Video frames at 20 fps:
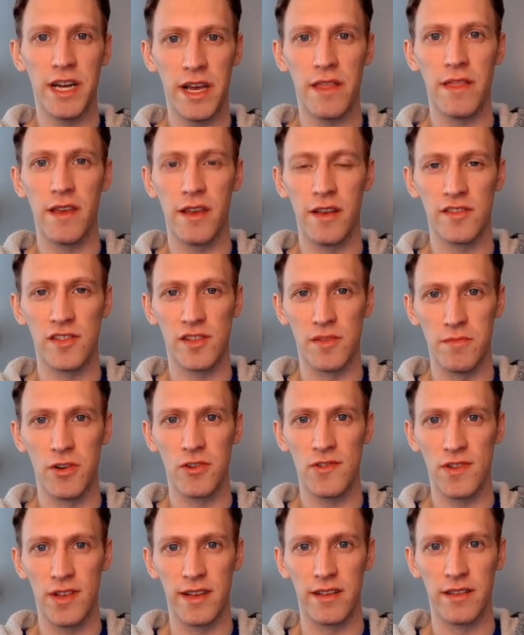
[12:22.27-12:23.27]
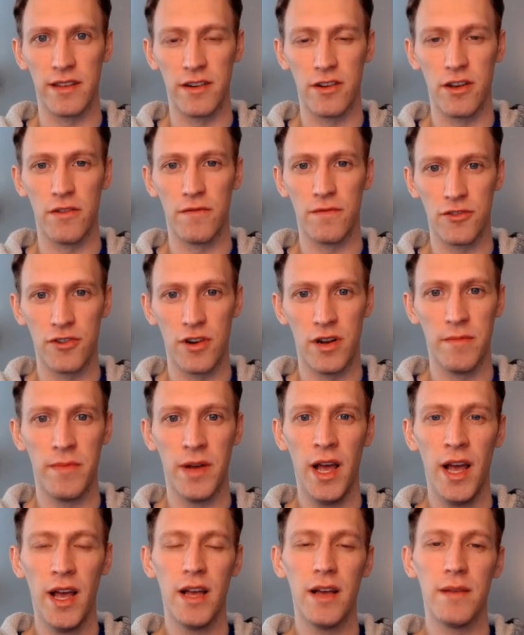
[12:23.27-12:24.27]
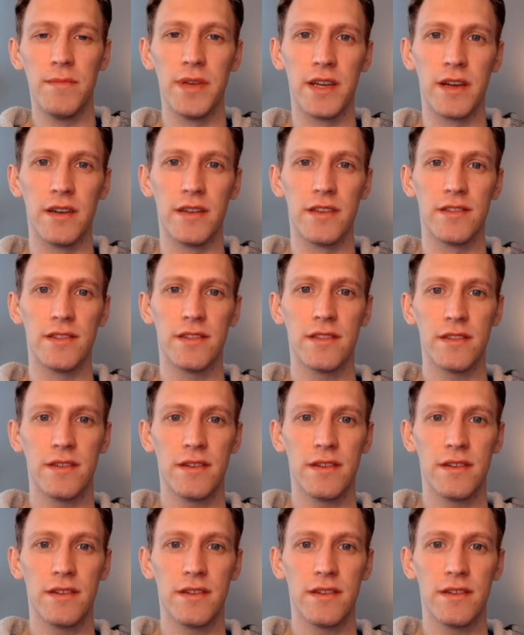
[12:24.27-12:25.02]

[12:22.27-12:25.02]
I think, is the most likely to go for Trump, because